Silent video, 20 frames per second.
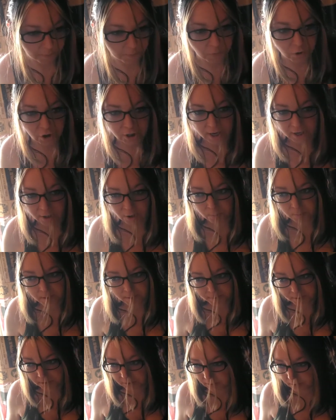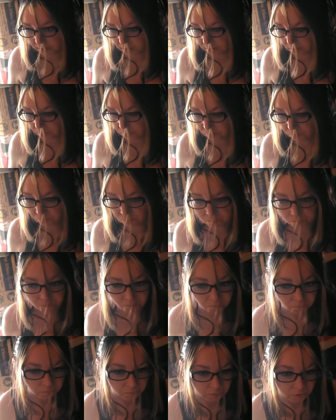shadow puppets,
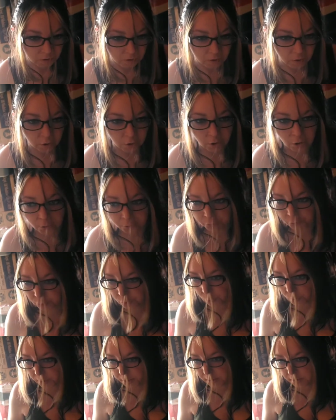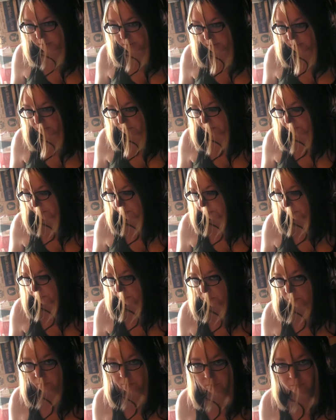ghost stories.
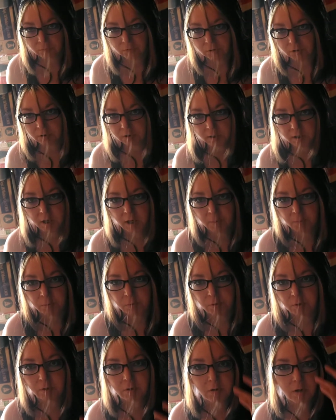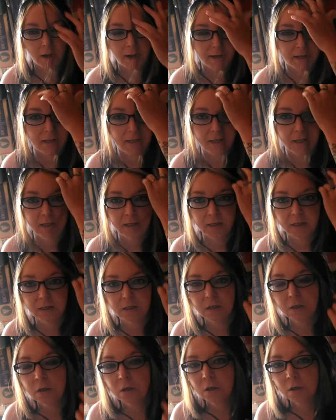Just a couple ideas.
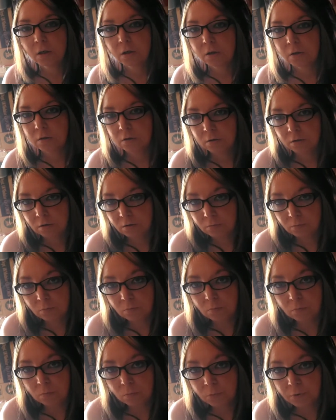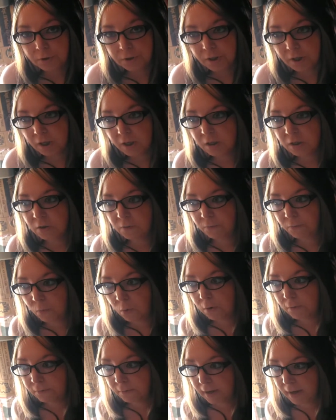With kids
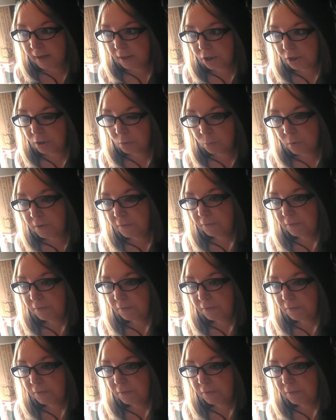with